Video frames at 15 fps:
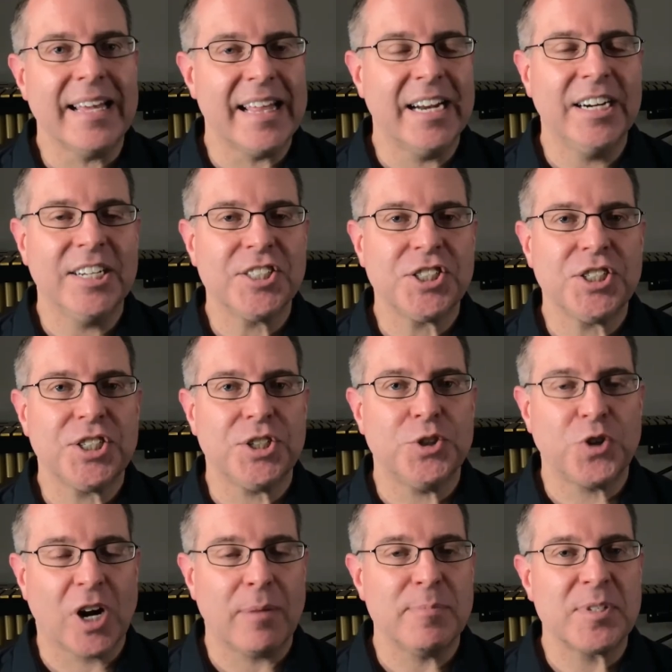addition to
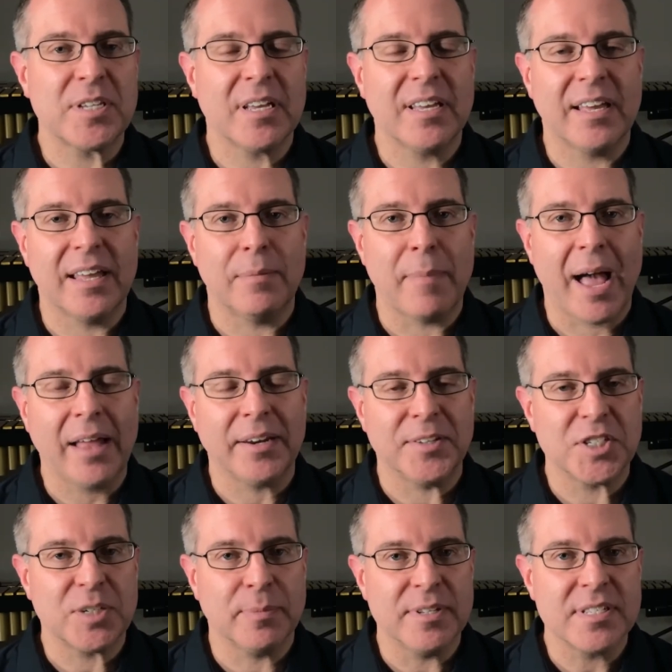drums and mallet
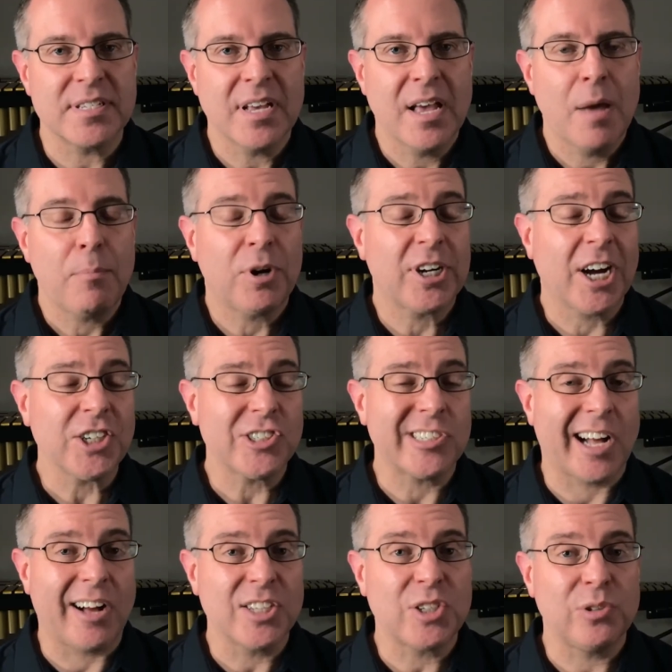instruments, percussion
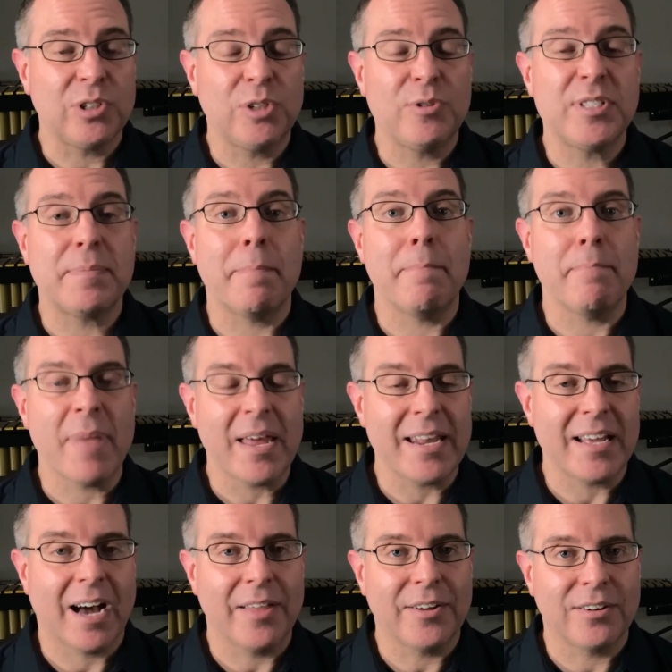also includes many
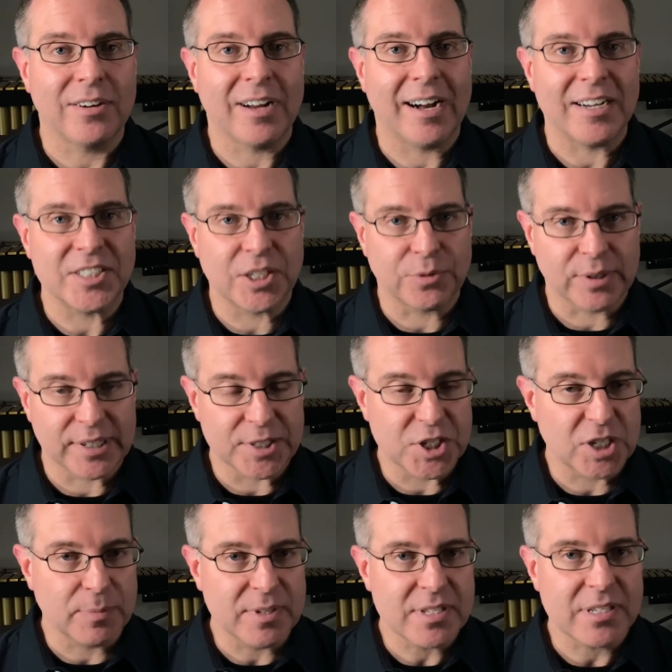other auxiliary
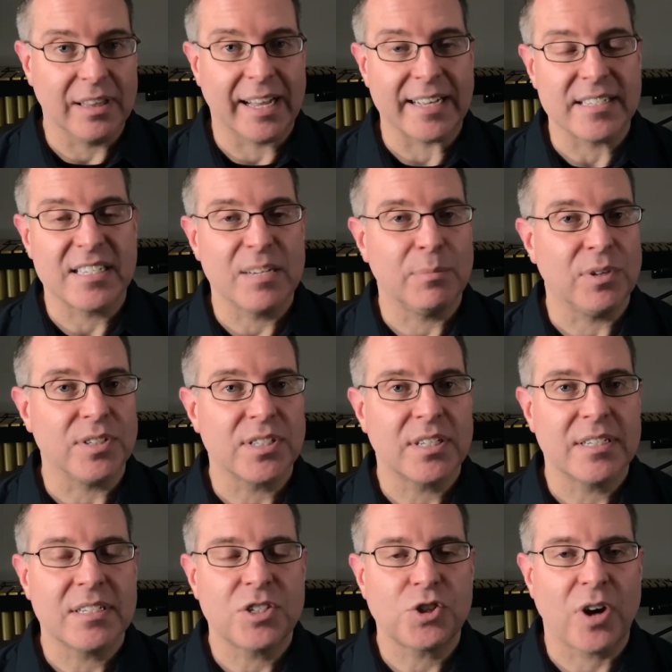instruments like cymbals,
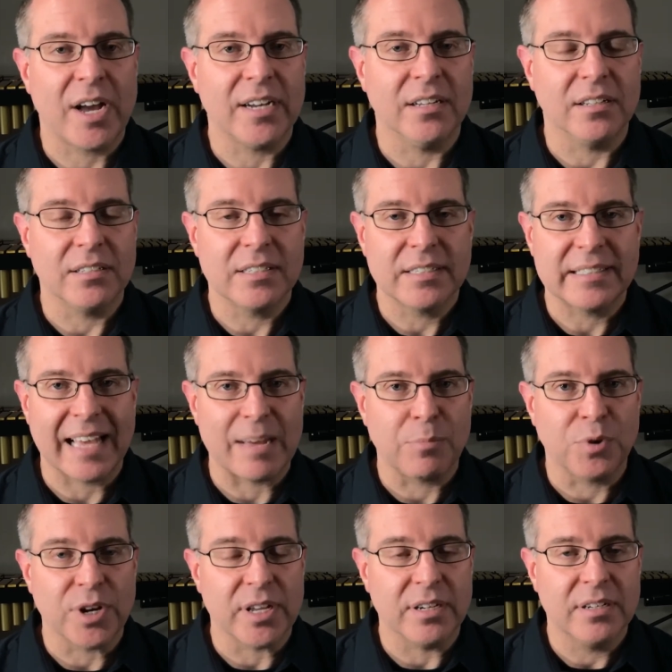triangle,
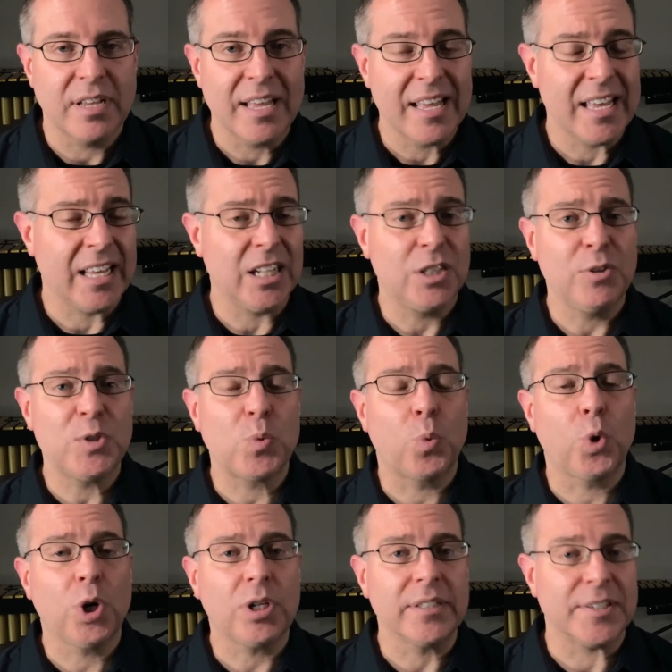tambourine. It includes
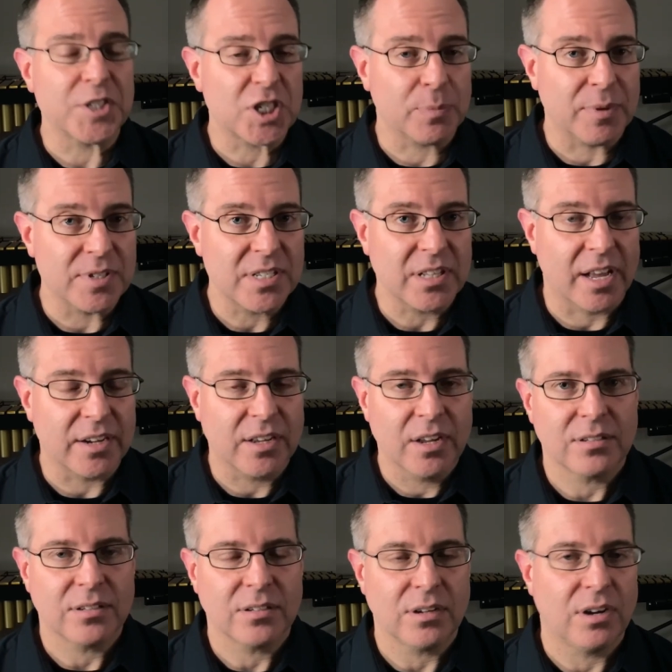world instruments like
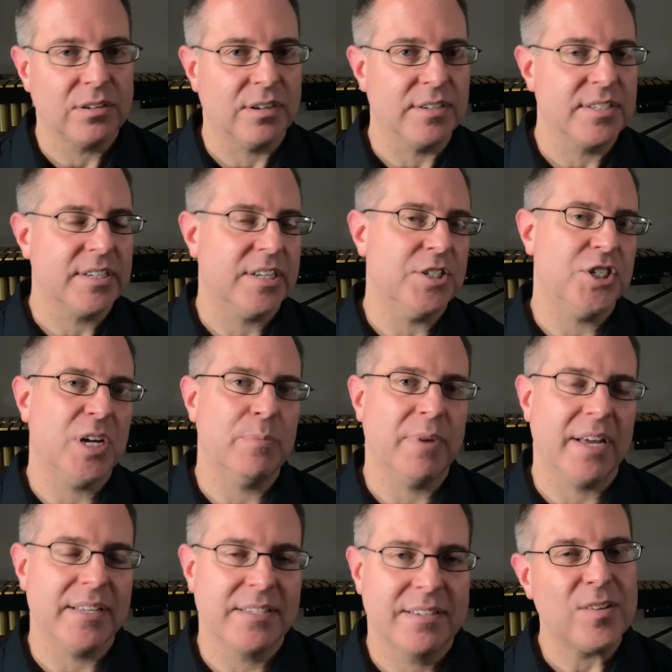congas and
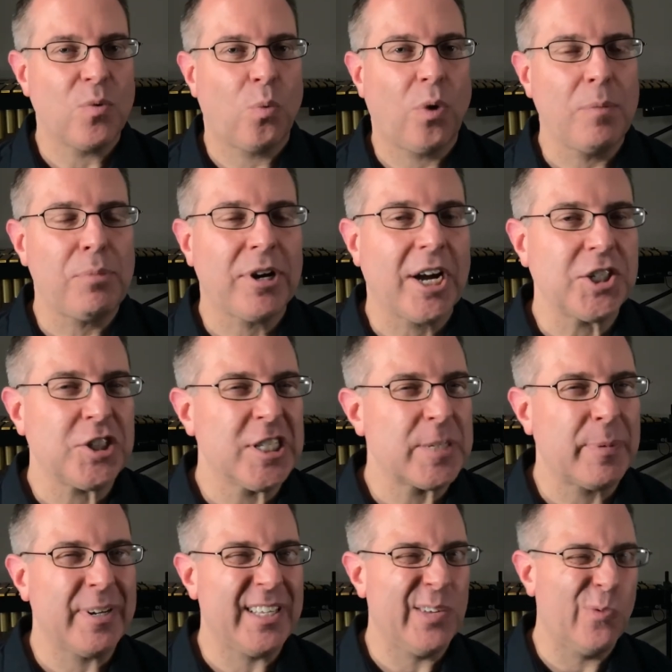djembes. One percussion
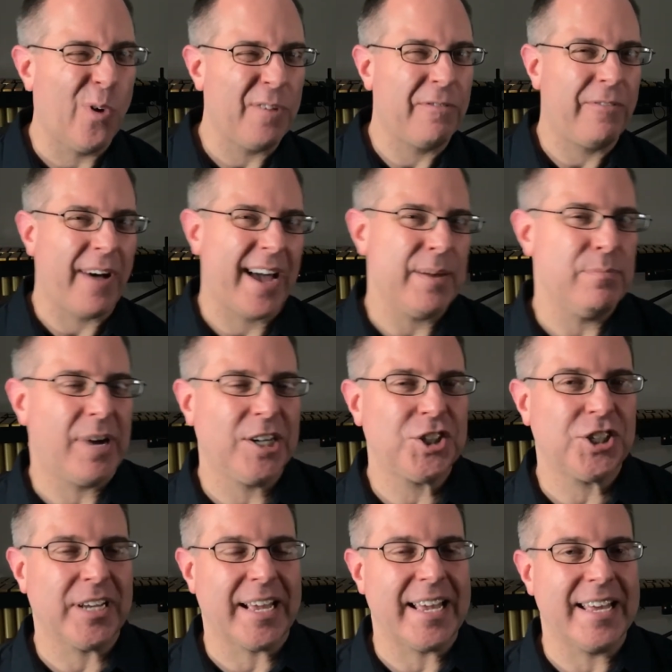instrument you won't find
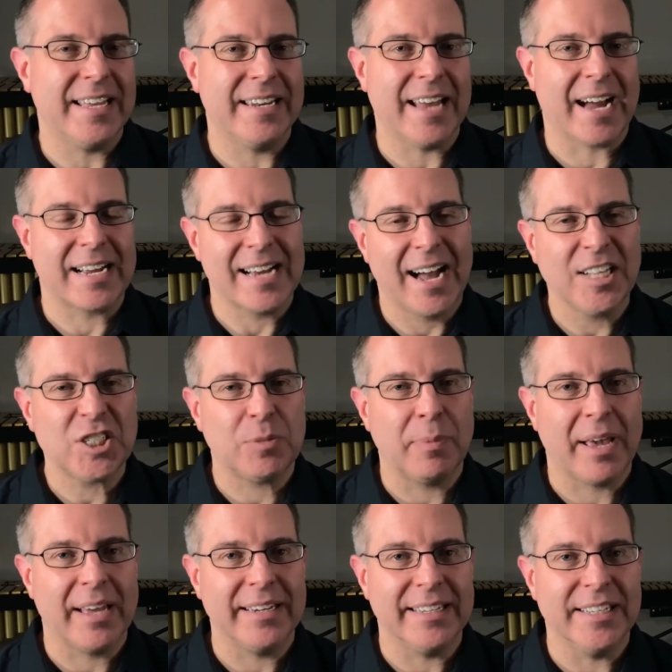much in a concert
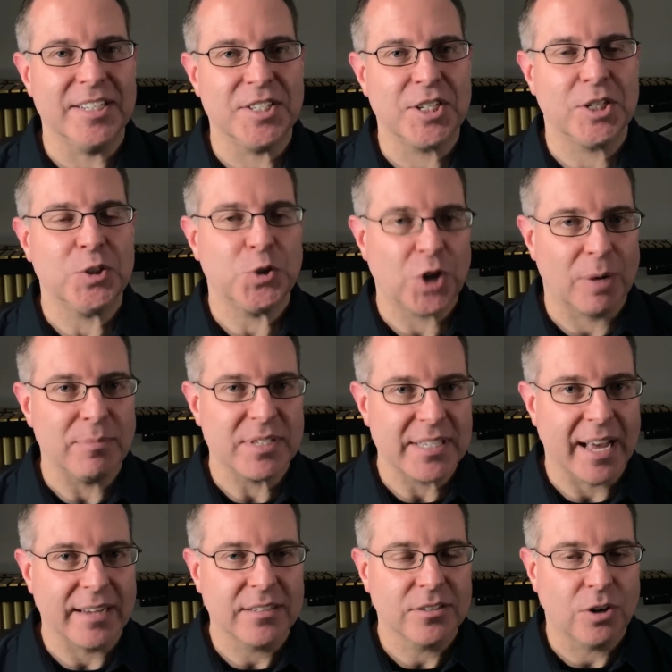band is drum
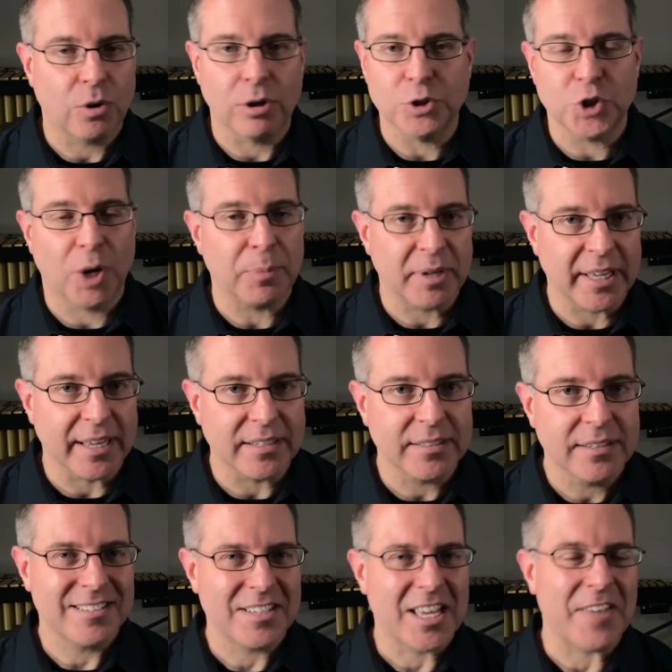set or drum kit.
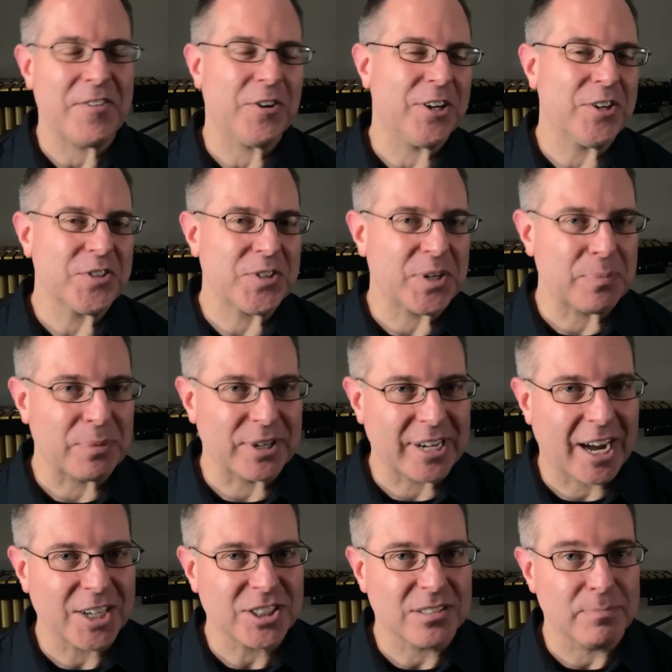If you're interested in
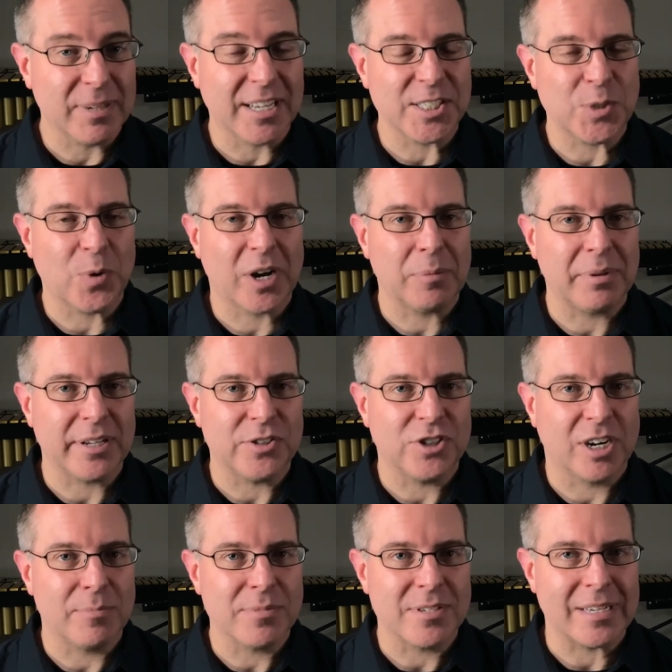percussion because you want to play
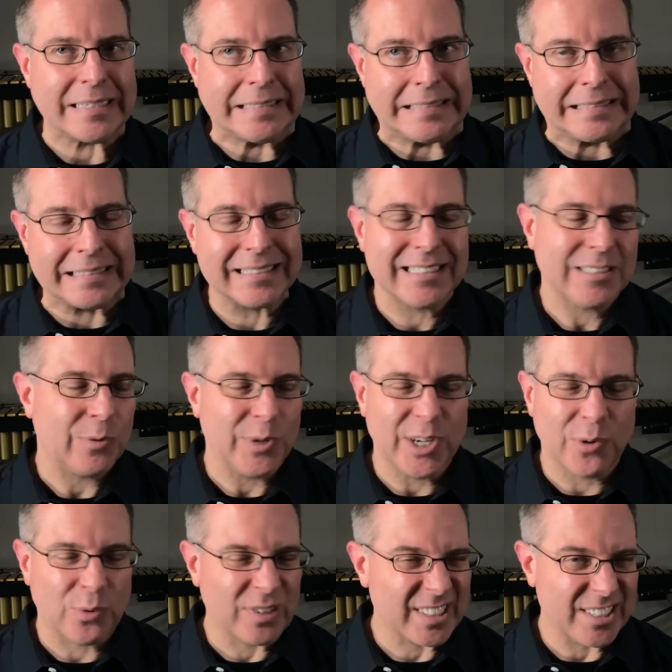drum set, we
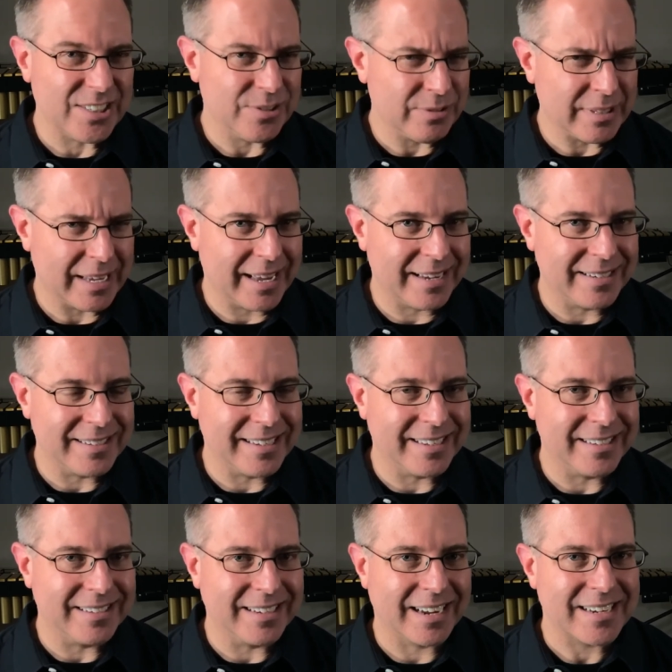don't really do that
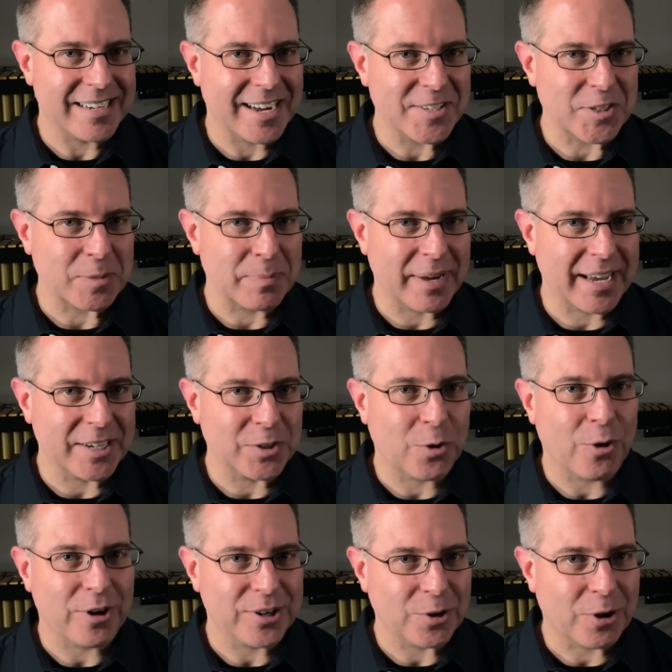in a concert band
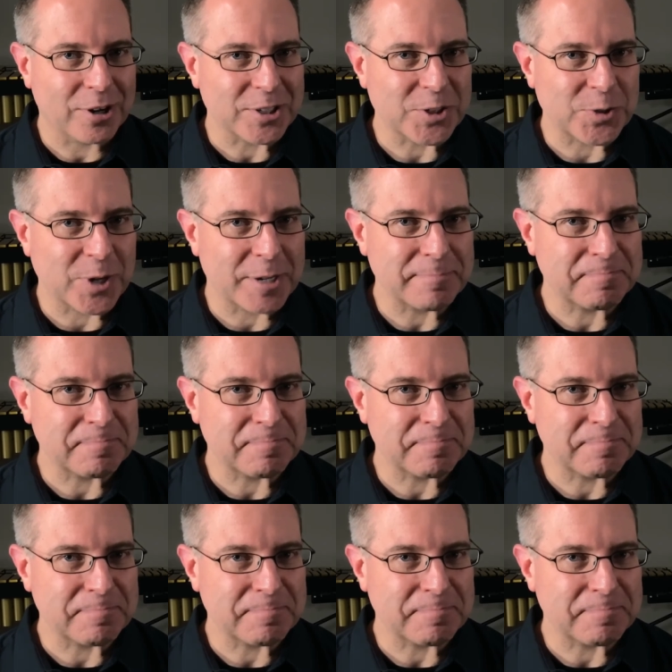or an orchestra.